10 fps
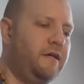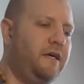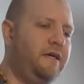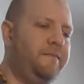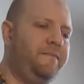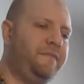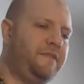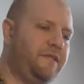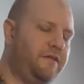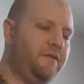Okay,
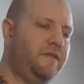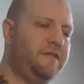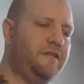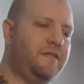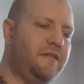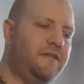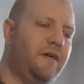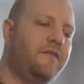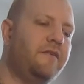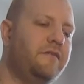so this is
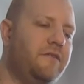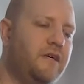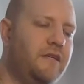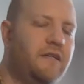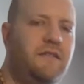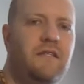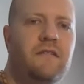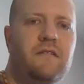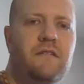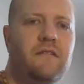another
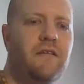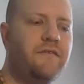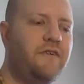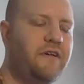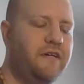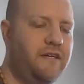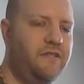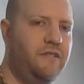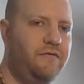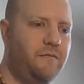Jha-nakdhin, another
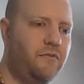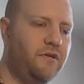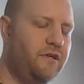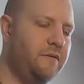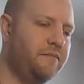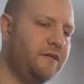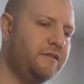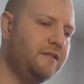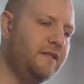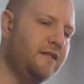variation, even more
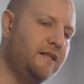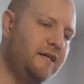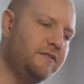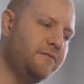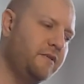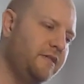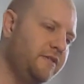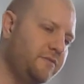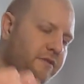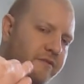complex than the last one.
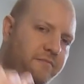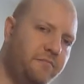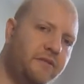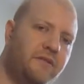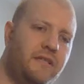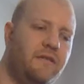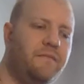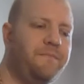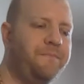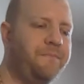Each one is building.